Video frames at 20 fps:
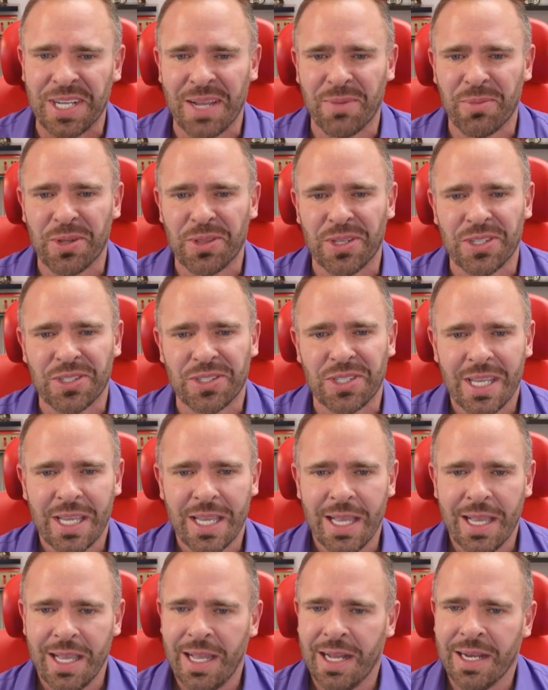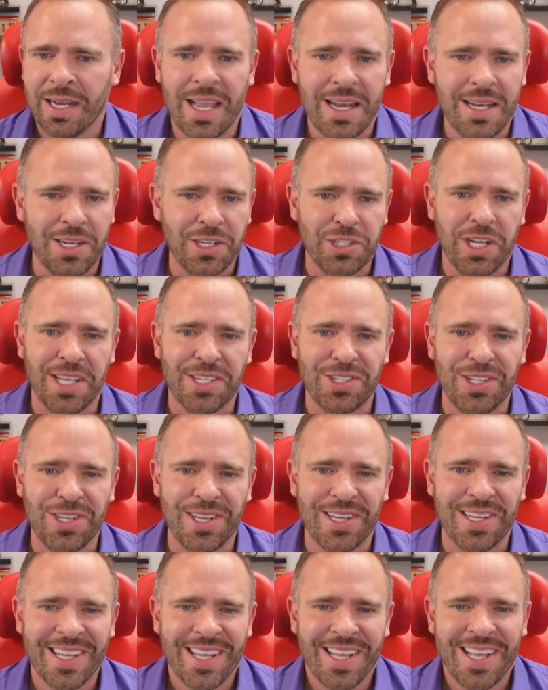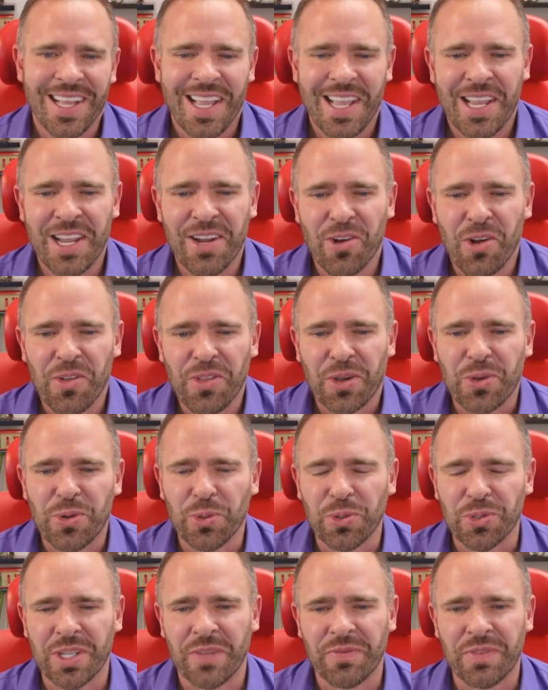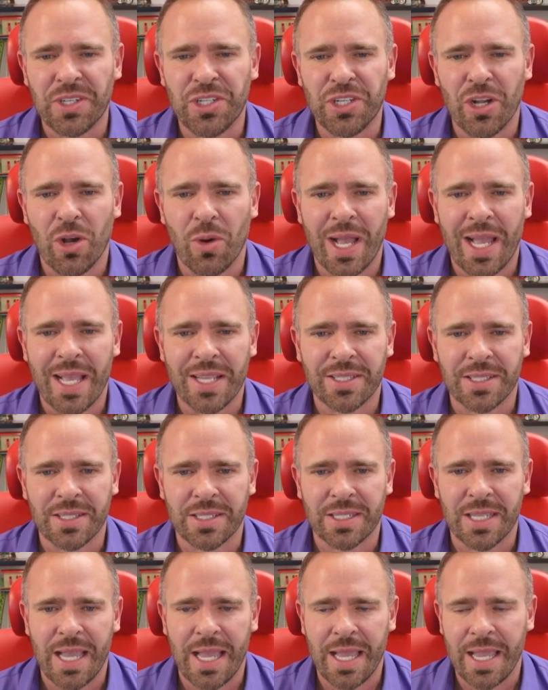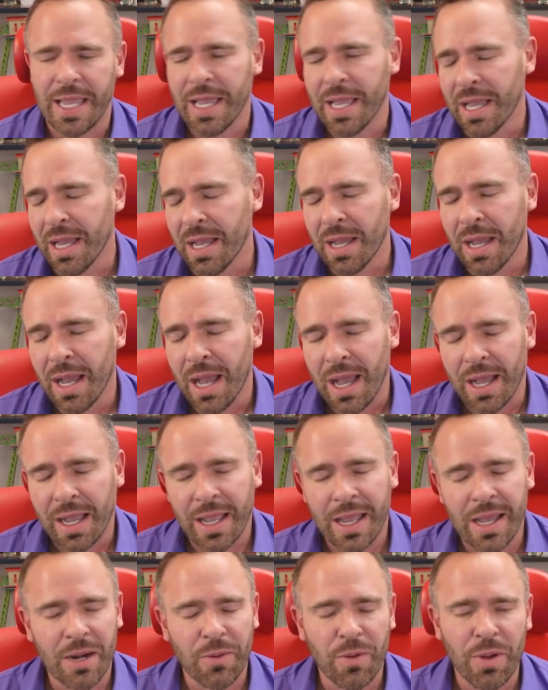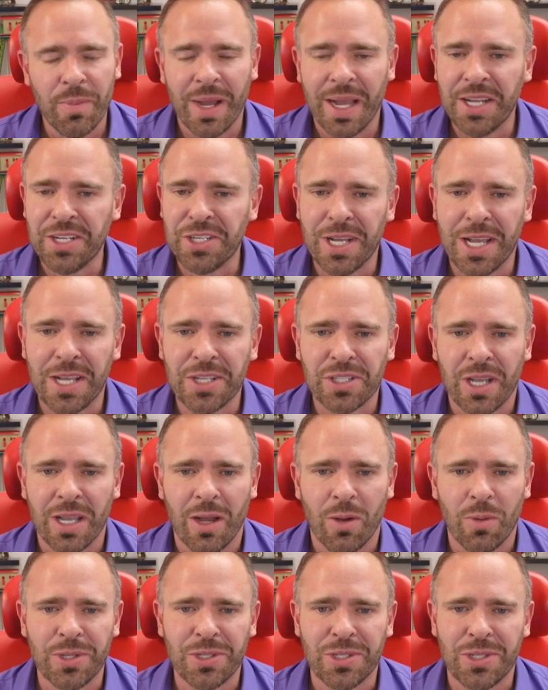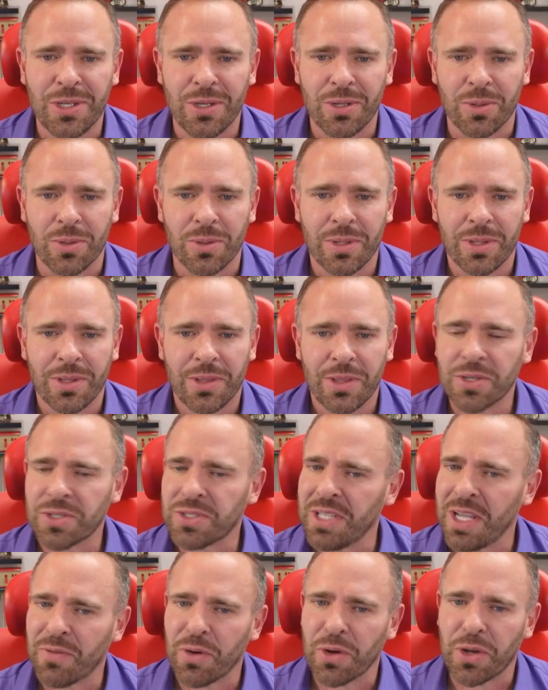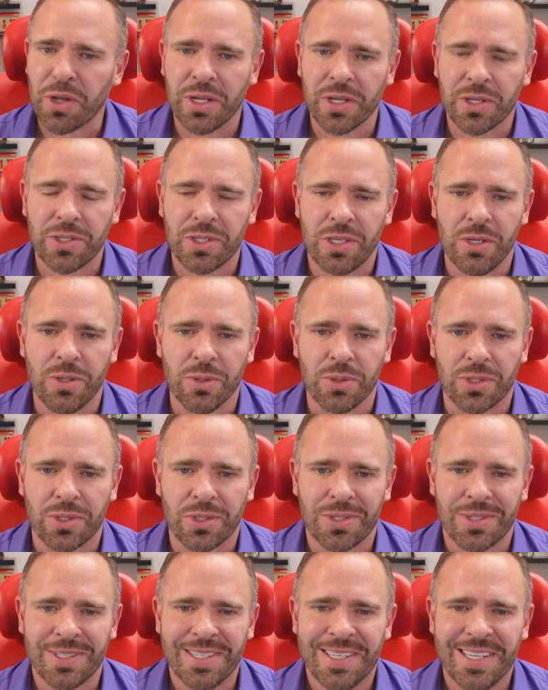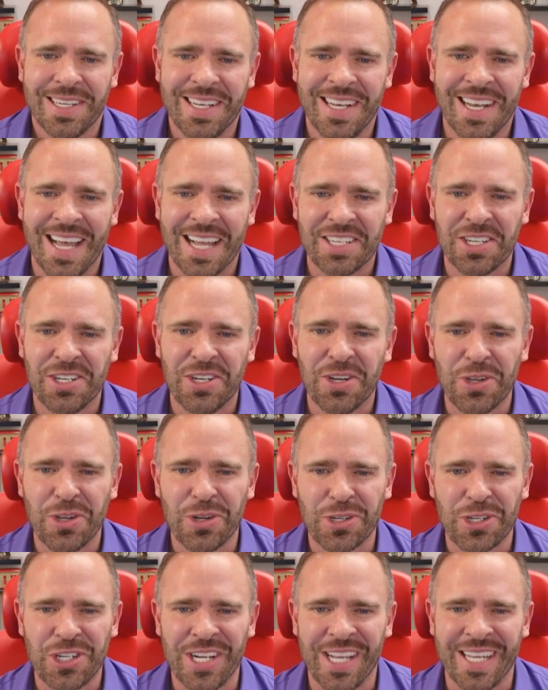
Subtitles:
time with us, and getting a chance to hear all the cool stuff that Joe has to say. I'm going to remind you, as I always do, there's never a good excuse not to know your